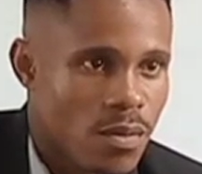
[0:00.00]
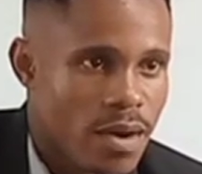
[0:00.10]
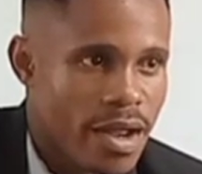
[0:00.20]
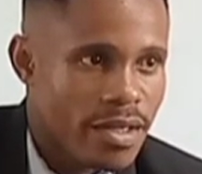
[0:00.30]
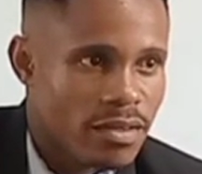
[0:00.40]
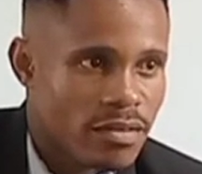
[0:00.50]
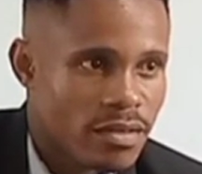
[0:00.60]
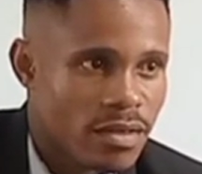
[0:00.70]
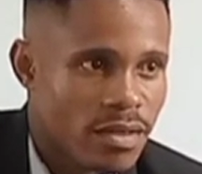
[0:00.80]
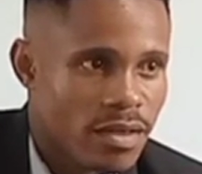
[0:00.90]
right?
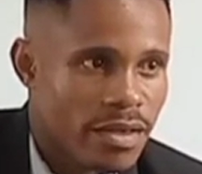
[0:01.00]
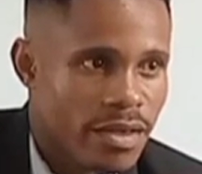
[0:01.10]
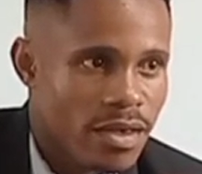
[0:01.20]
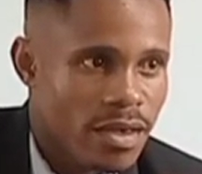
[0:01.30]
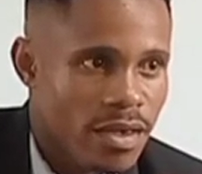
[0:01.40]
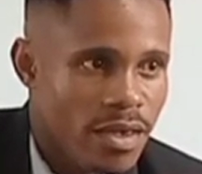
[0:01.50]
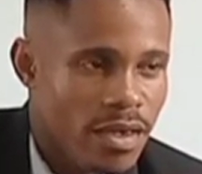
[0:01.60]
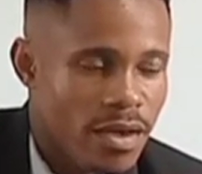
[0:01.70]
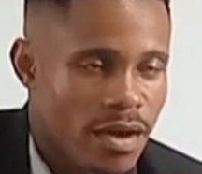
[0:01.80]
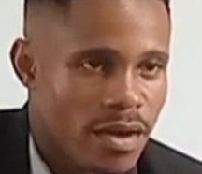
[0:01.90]

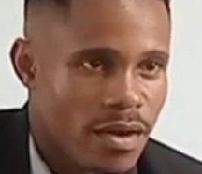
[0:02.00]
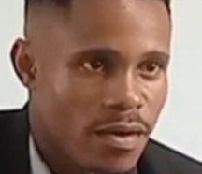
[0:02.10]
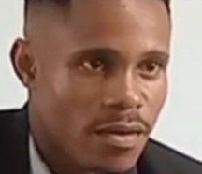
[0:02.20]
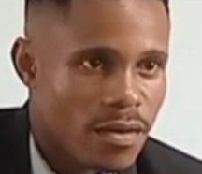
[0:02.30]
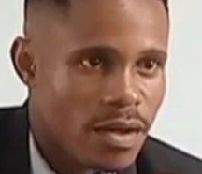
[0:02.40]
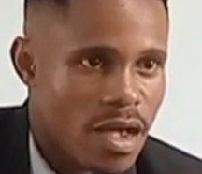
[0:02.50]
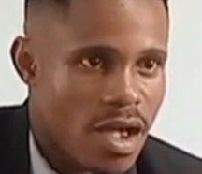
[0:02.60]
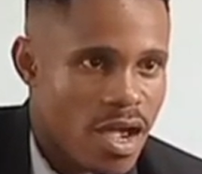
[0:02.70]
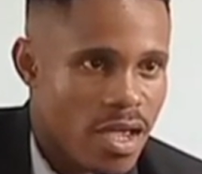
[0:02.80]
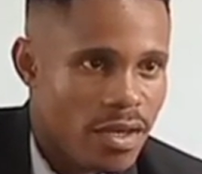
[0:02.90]
Here,
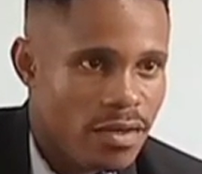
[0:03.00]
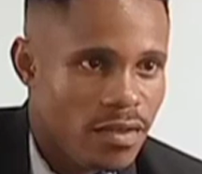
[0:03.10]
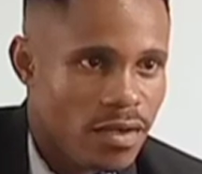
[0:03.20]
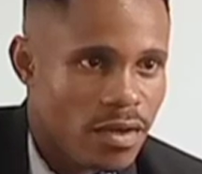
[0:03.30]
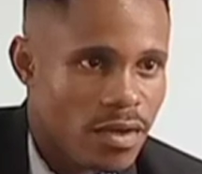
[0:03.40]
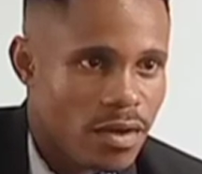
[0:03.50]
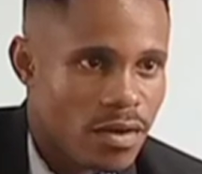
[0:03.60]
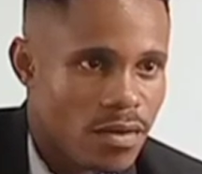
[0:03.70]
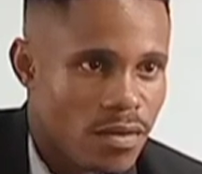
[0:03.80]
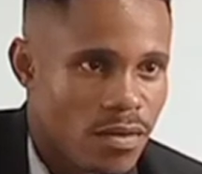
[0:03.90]

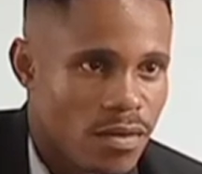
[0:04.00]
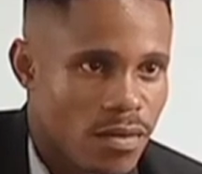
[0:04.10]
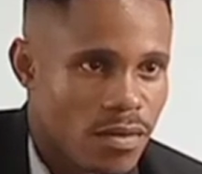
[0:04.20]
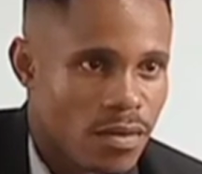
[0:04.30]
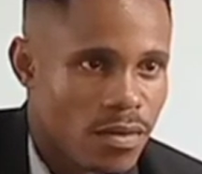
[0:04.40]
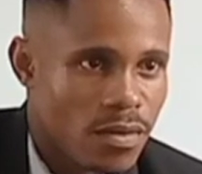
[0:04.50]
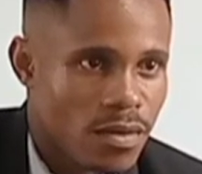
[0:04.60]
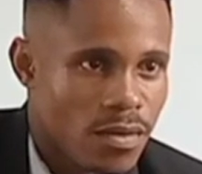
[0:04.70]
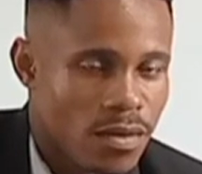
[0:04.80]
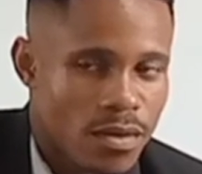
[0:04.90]
idea.
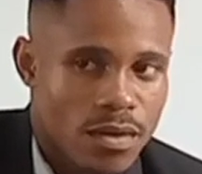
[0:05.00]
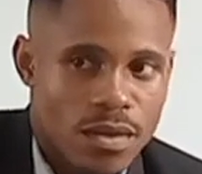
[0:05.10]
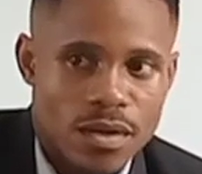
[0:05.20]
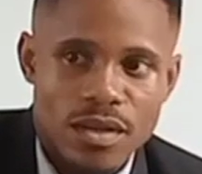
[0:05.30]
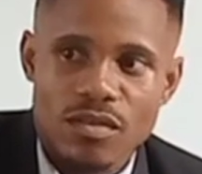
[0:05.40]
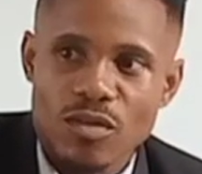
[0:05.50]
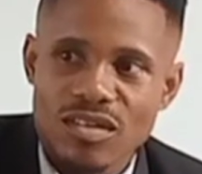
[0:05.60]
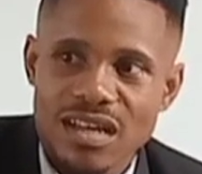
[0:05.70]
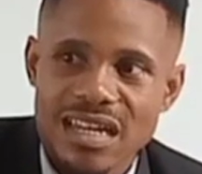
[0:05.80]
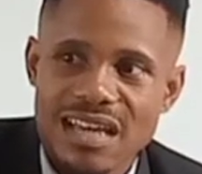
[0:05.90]
These
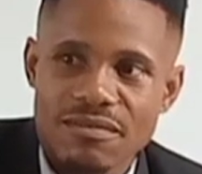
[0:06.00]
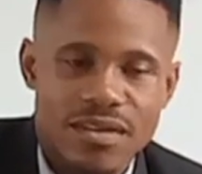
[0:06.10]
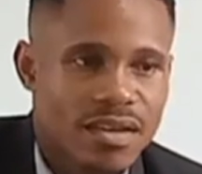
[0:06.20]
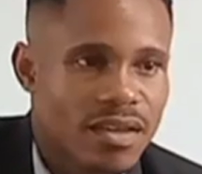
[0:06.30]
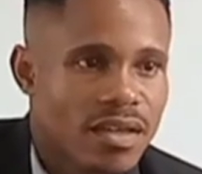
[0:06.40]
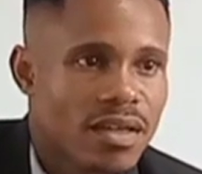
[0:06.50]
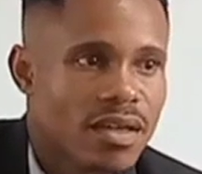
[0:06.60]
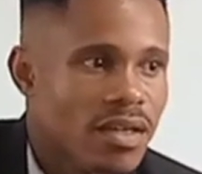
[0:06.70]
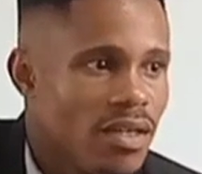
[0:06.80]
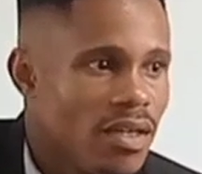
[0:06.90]
ones are laughing.
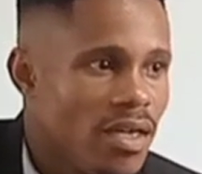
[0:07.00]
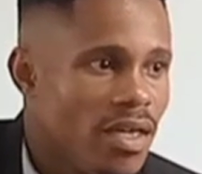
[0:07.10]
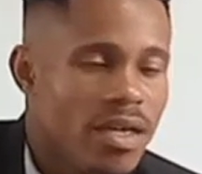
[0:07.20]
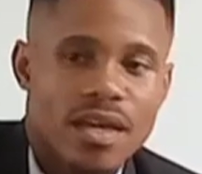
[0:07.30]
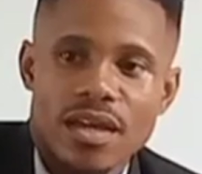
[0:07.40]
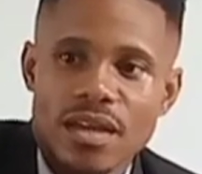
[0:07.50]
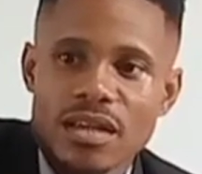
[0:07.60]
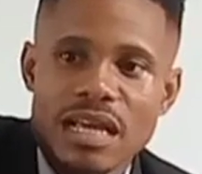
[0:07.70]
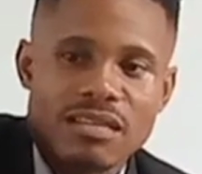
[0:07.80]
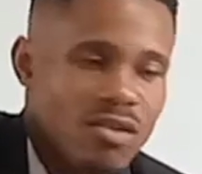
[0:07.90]

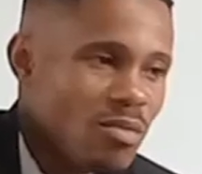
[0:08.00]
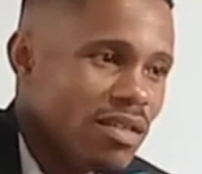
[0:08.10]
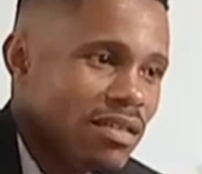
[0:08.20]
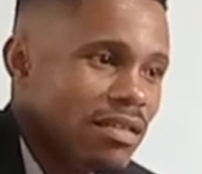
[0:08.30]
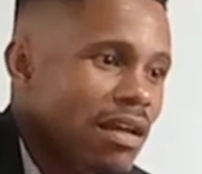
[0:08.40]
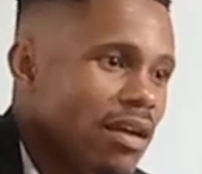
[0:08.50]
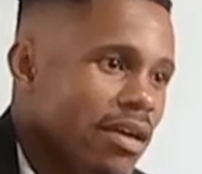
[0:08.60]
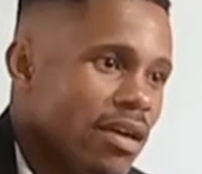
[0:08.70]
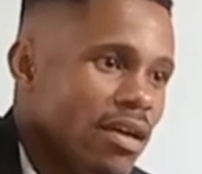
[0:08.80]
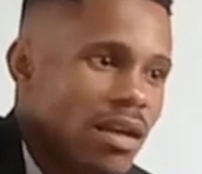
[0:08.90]
Nancy, come and sit
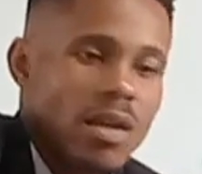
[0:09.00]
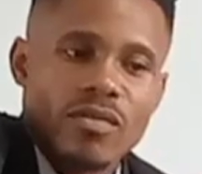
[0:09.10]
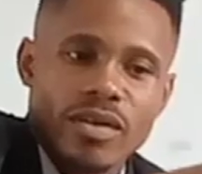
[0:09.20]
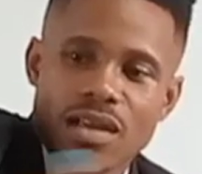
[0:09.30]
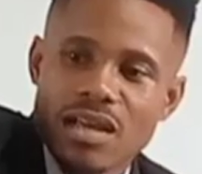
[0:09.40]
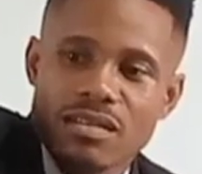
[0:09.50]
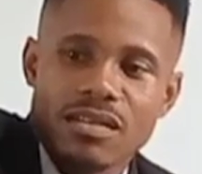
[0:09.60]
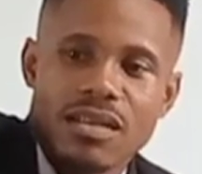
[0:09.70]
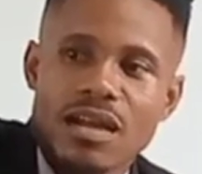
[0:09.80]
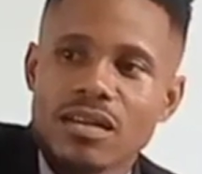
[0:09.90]
down here. Love it, come and
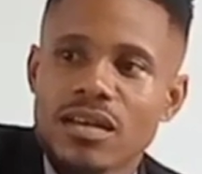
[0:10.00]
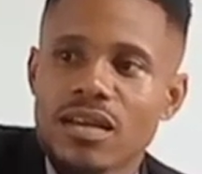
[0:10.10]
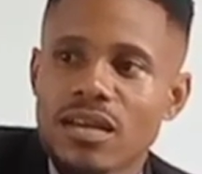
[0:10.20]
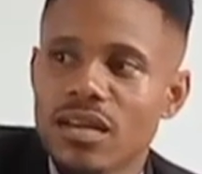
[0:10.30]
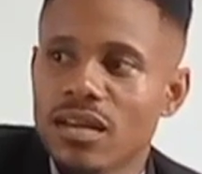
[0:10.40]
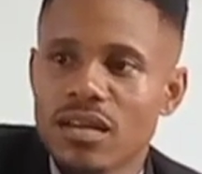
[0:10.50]
sit down there.